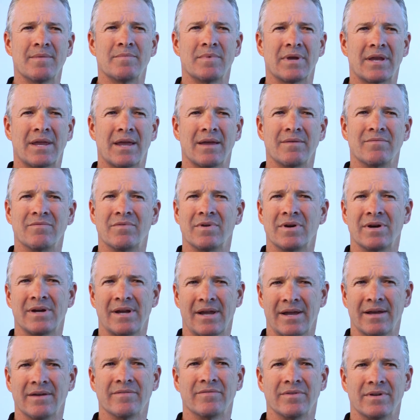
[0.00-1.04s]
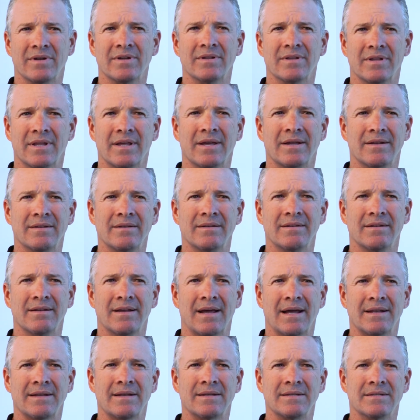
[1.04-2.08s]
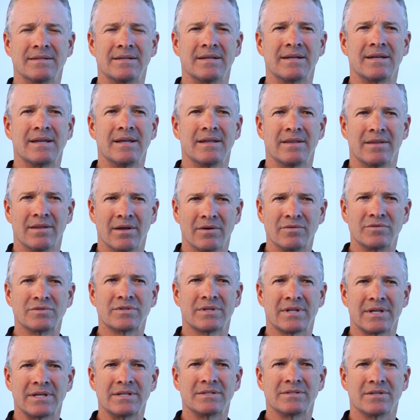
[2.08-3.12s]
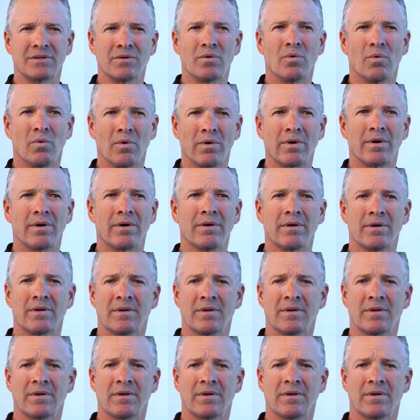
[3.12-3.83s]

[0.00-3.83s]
became very evident that I needed to get those things in order.